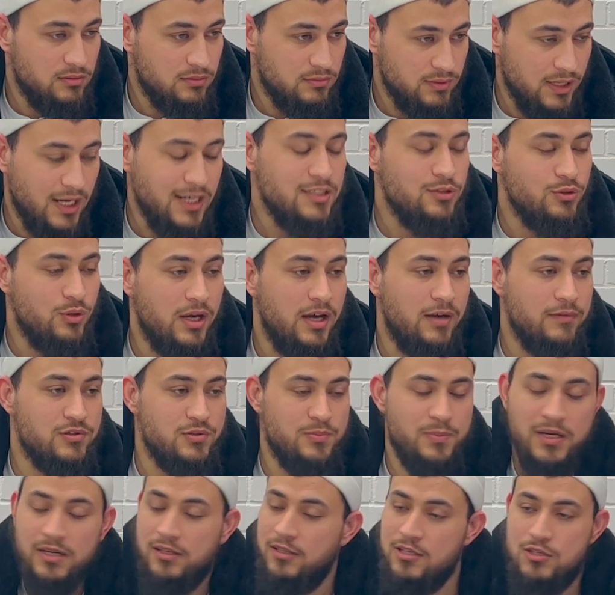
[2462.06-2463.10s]
that you have
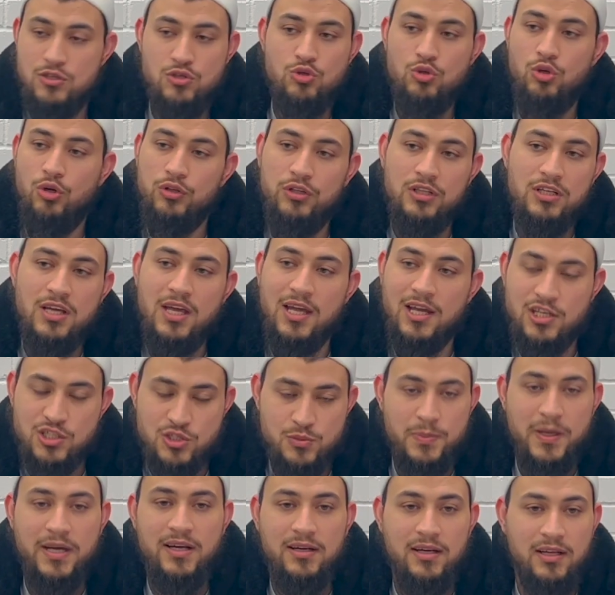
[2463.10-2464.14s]
spent. This is not the
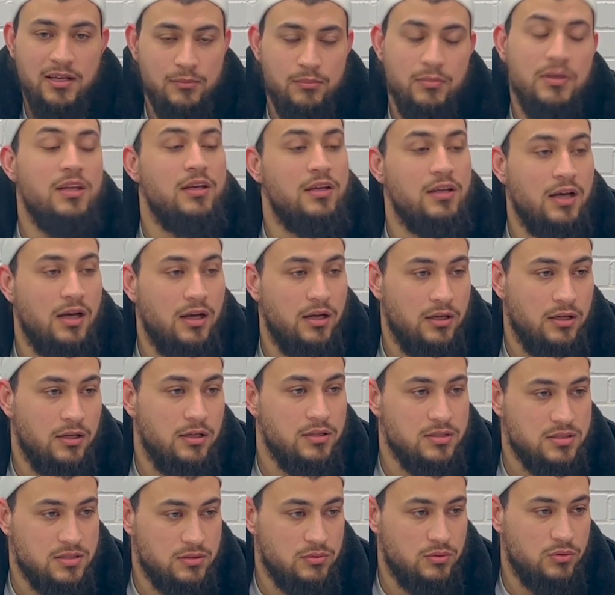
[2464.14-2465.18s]
expending meaning,
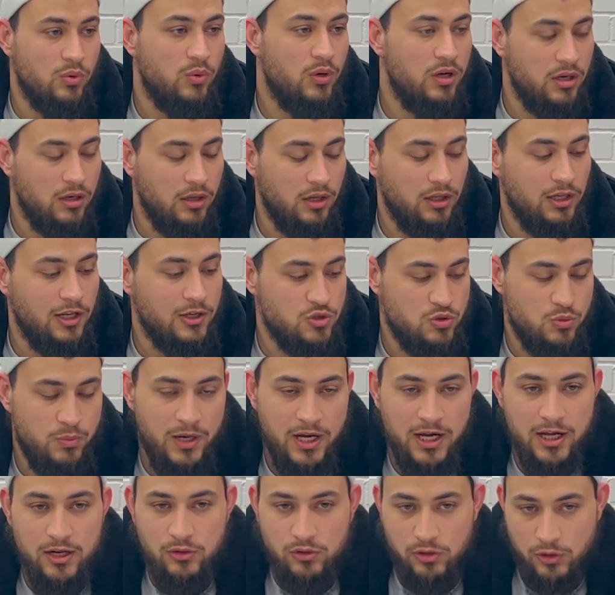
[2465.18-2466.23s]
is the one Allah
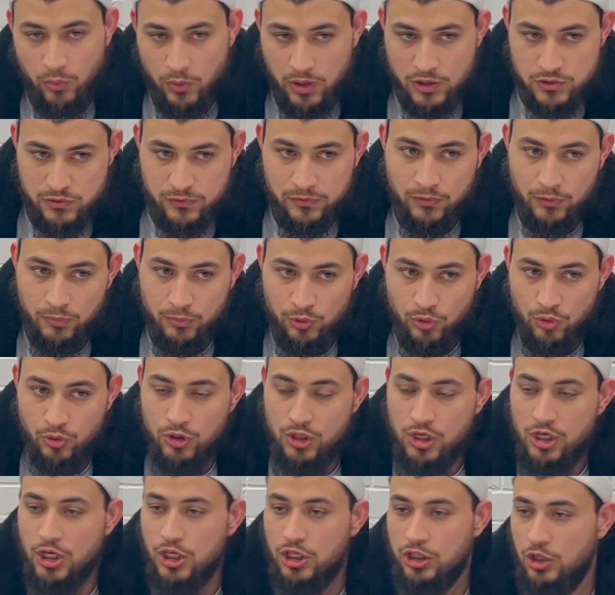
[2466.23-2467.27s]
subhanahu wa ta'ala wants from you.
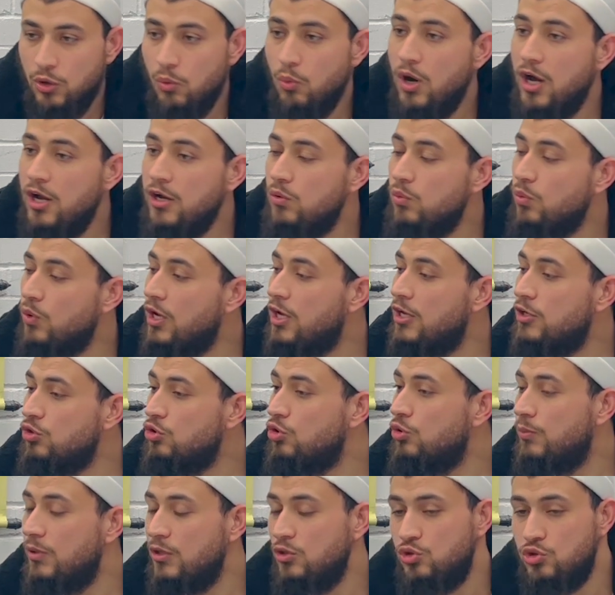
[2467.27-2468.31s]
The one where
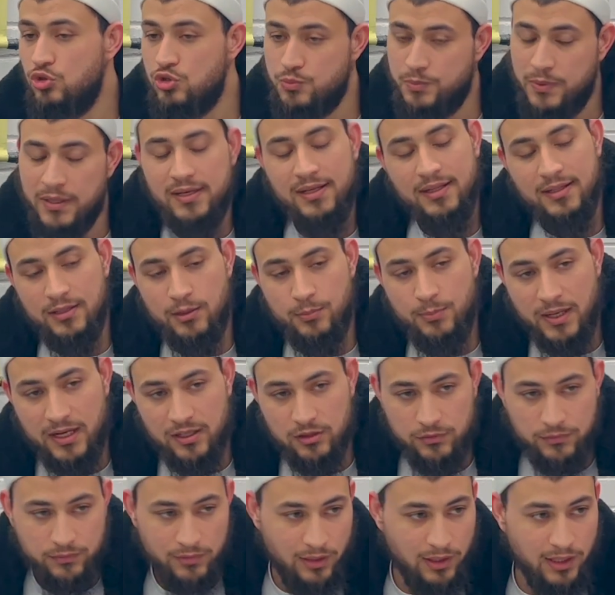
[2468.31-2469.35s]
you meant to spend in the
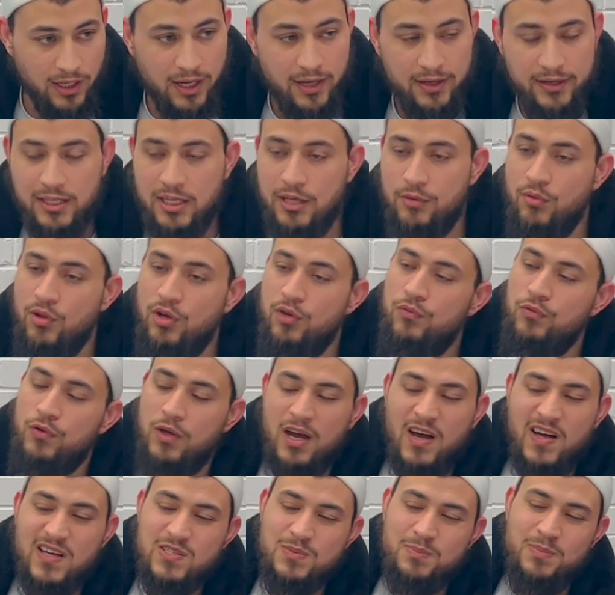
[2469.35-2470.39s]
path of Allah, even if you
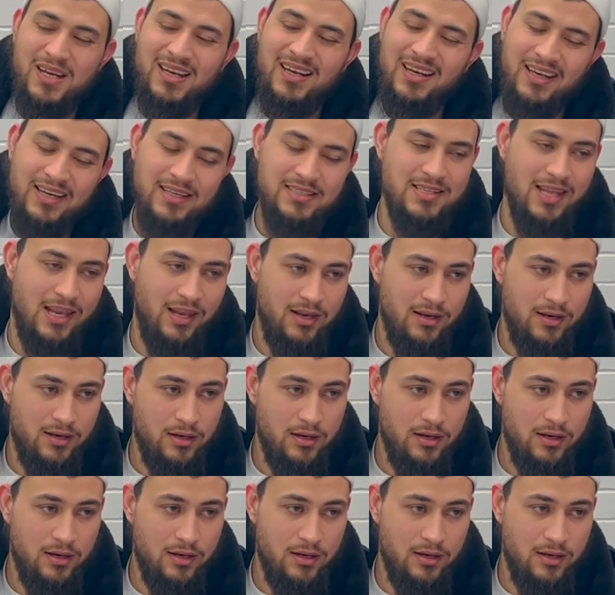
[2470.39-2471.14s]
have spent little,